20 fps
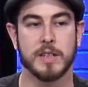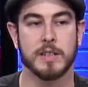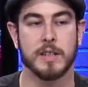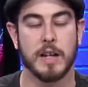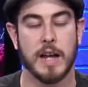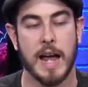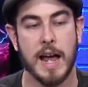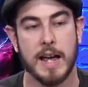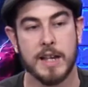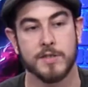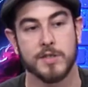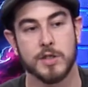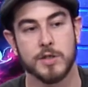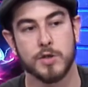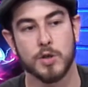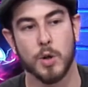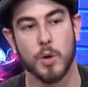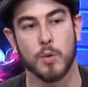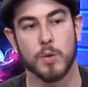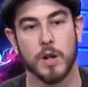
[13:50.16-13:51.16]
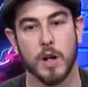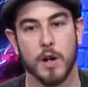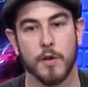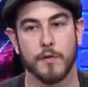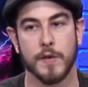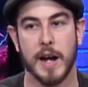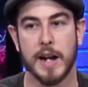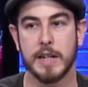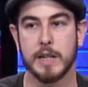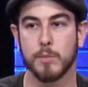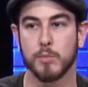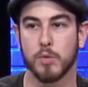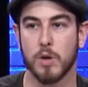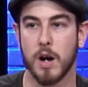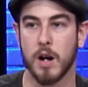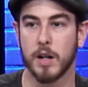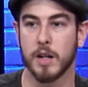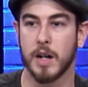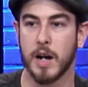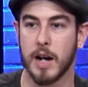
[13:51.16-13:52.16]
it has the tone of Eddie
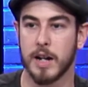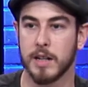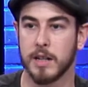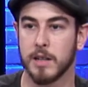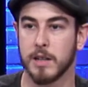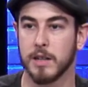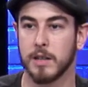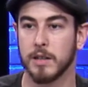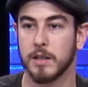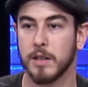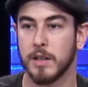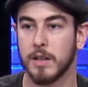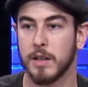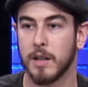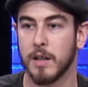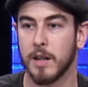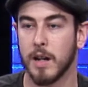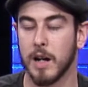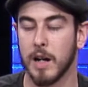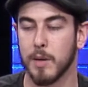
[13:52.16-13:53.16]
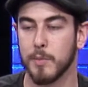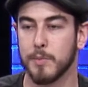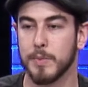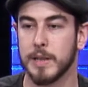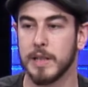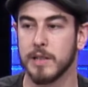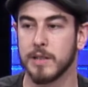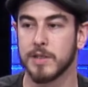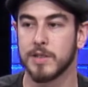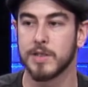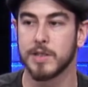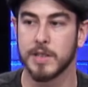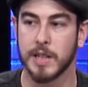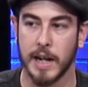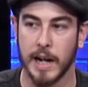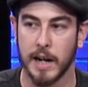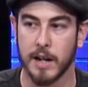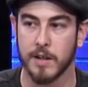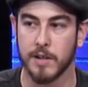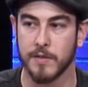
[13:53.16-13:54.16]
Brock kind of Uh, being
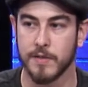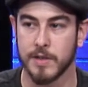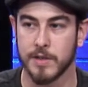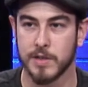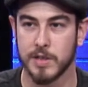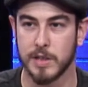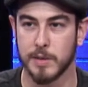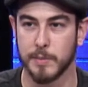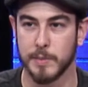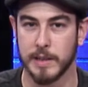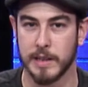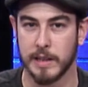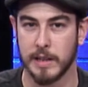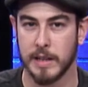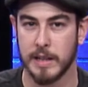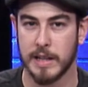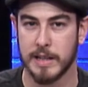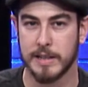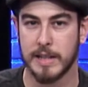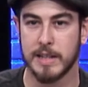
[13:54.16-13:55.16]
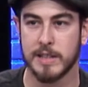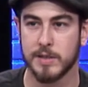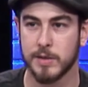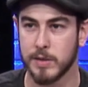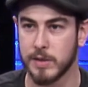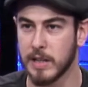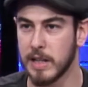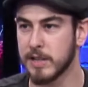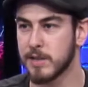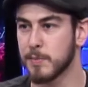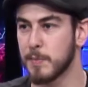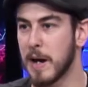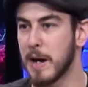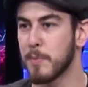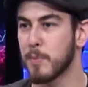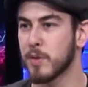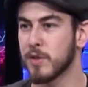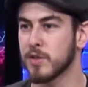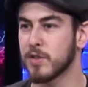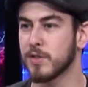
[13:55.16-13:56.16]
scared of the symbiote. That, that's that's my
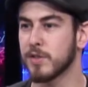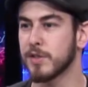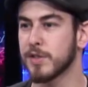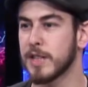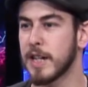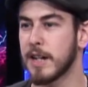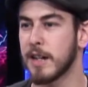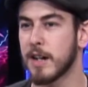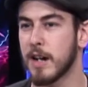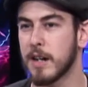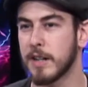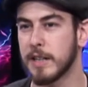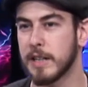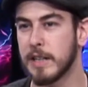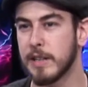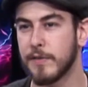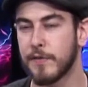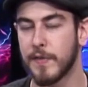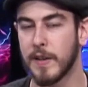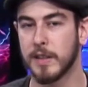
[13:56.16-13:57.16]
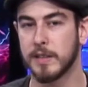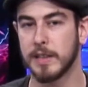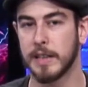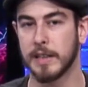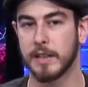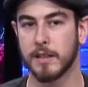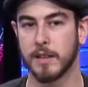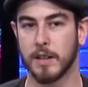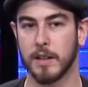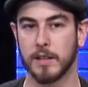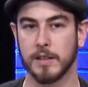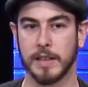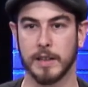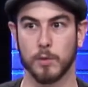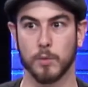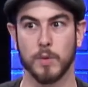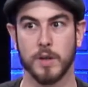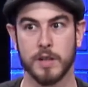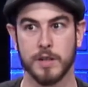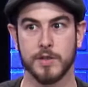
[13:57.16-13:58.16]
personal take on it. He felt yeah, like uh, like
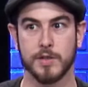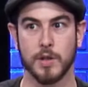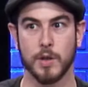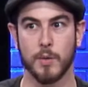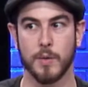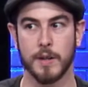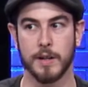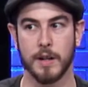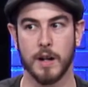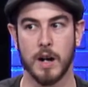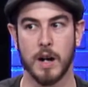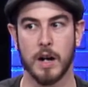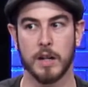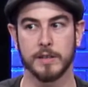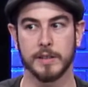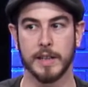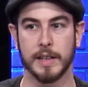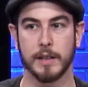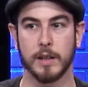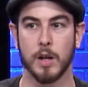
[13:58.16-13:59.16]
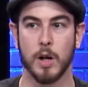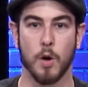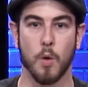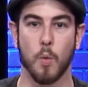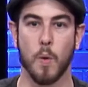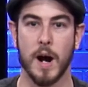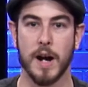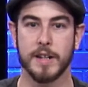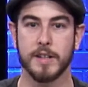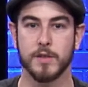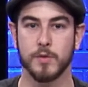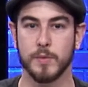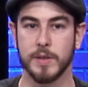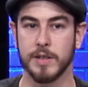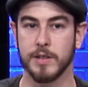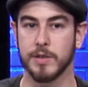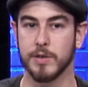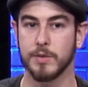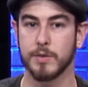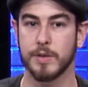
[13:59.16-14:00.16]
what is going on? Like, why did we
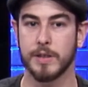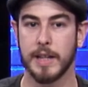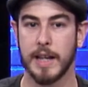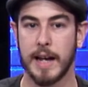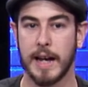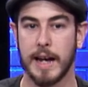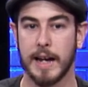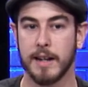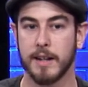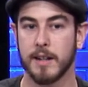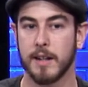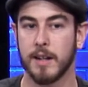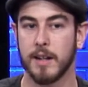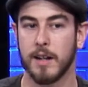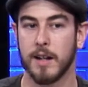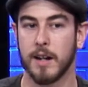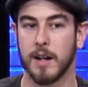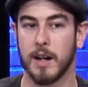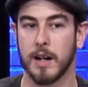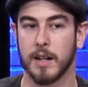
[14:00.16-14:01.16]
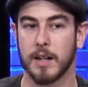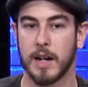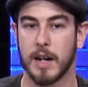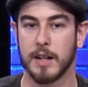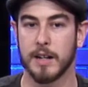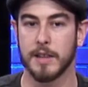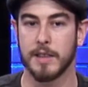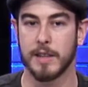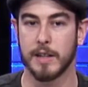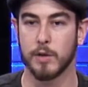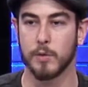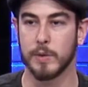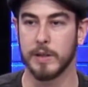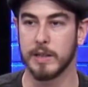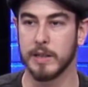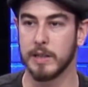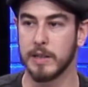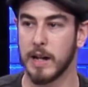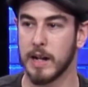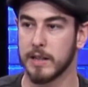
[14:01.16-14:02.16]
do that? Uh, kind of thing when
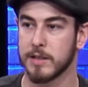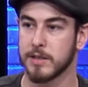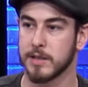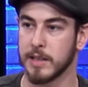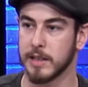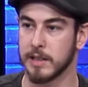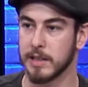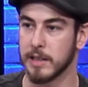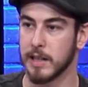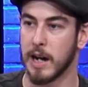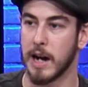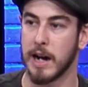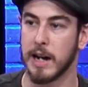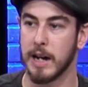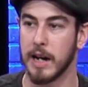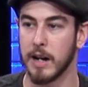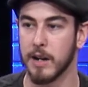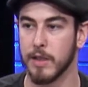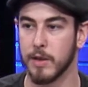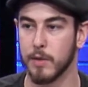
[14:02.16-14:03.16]
he knocks like the guy out of the